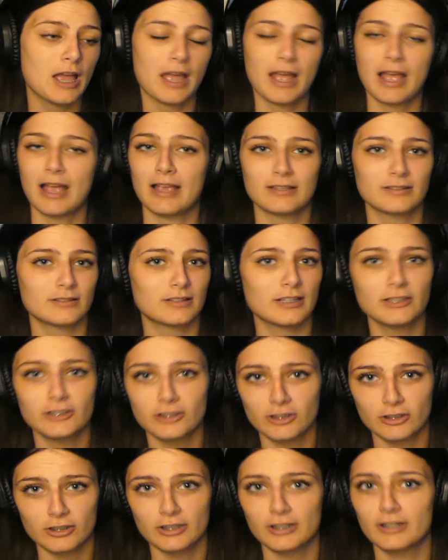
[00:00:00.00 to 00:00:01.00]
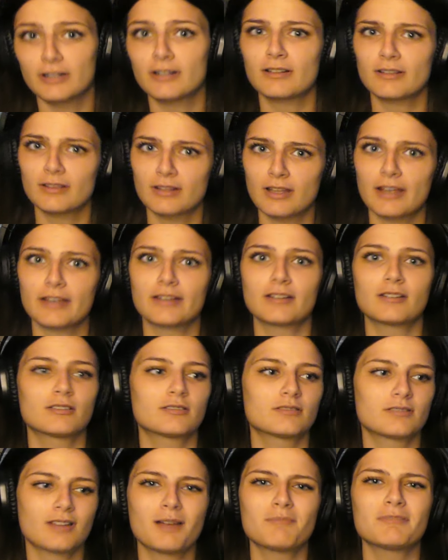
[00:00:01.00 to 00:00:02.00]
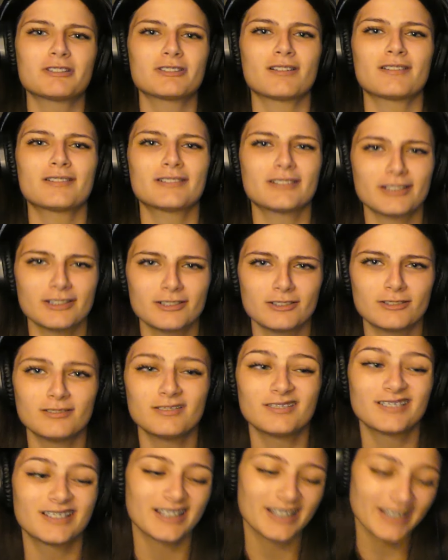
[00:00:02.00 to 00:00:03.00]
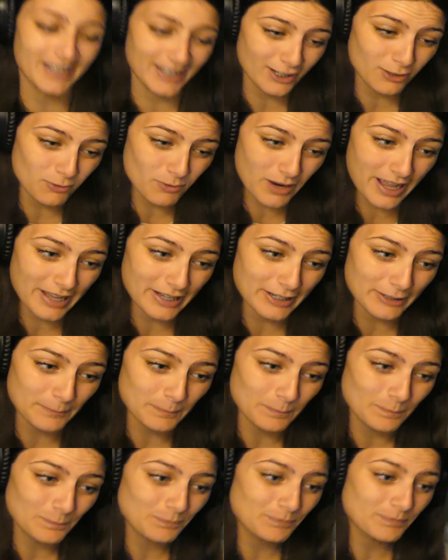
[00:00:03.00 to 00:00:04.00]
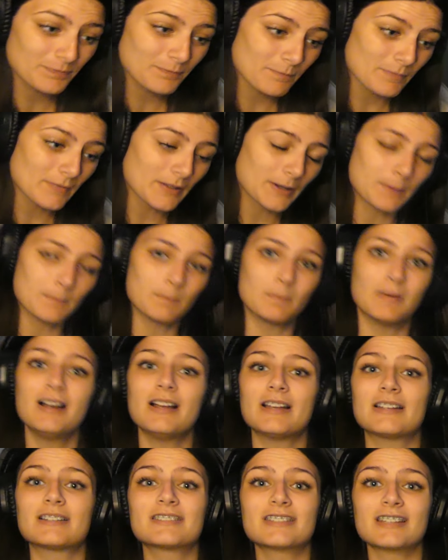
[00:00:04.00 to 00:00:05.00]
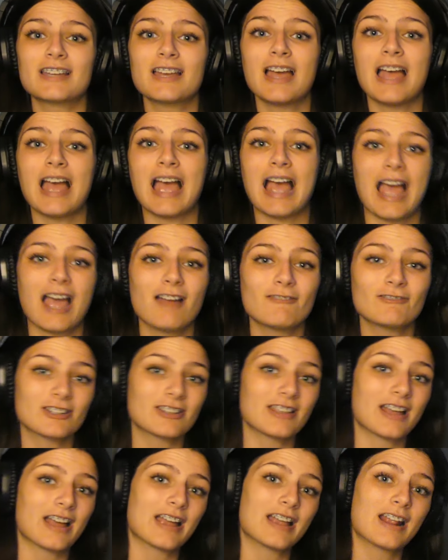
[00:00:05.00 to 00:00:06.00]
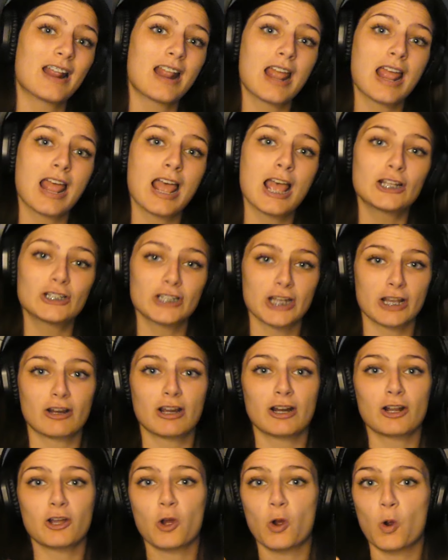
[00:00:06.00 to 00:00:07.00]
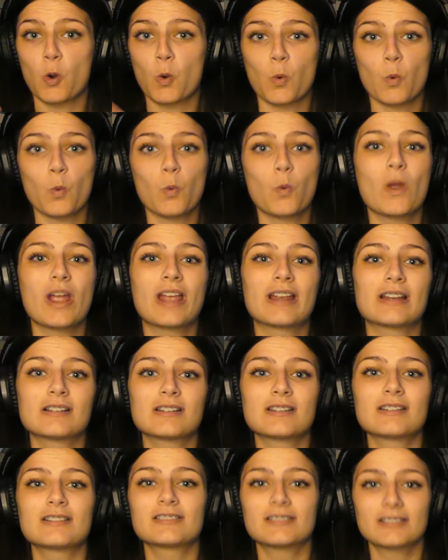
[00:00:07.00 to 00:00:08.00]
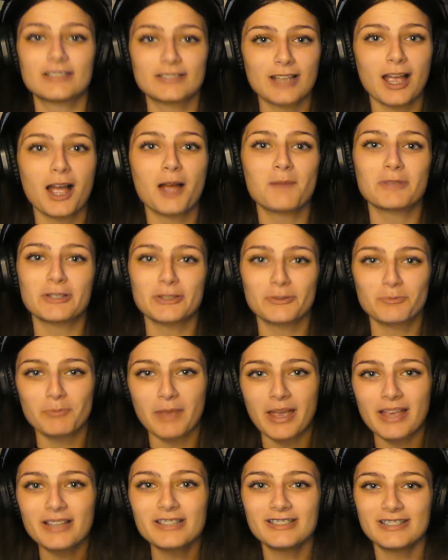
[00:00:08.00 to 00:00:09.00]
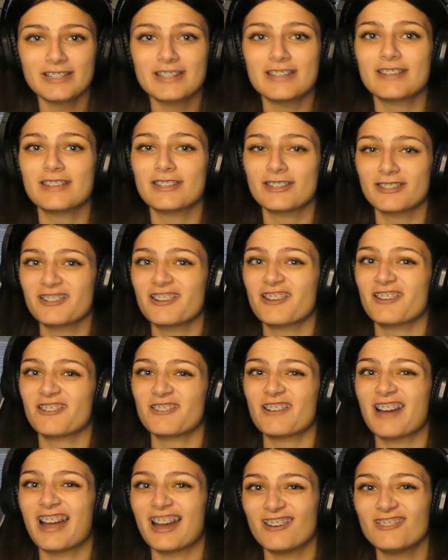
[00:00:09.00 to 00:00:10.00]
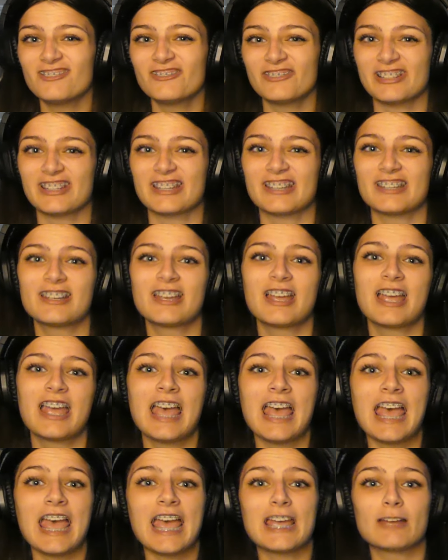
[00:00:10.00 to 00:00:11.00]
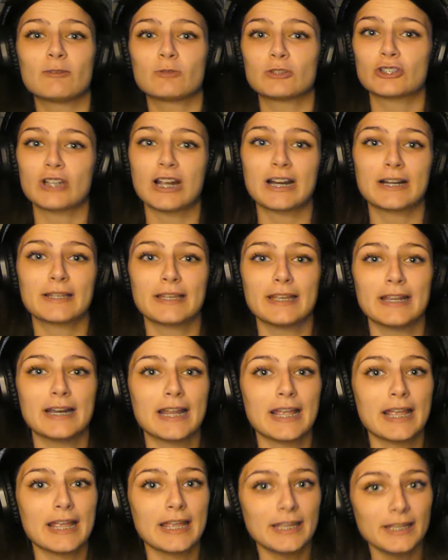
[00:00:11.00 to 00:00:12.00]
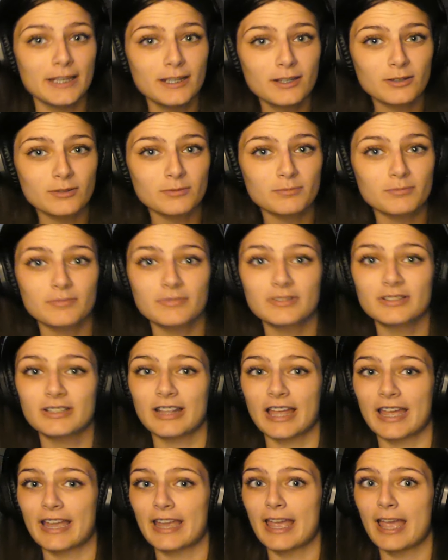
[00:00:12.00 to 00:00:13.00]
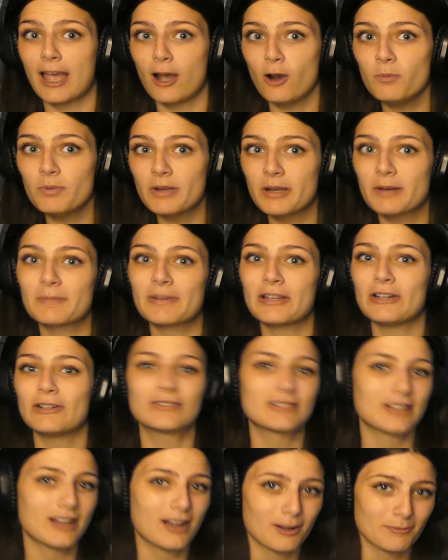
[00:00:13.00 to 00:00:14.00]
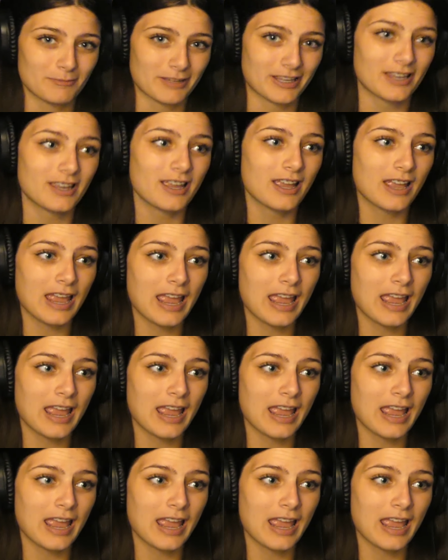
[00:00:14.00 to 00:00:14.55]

as they should. Like, Tommy's hard to kill, in a way. But, after that, Changretta went to Tommy's bestie, you know, Alfie, and was trying to get him to like help him kill Tommy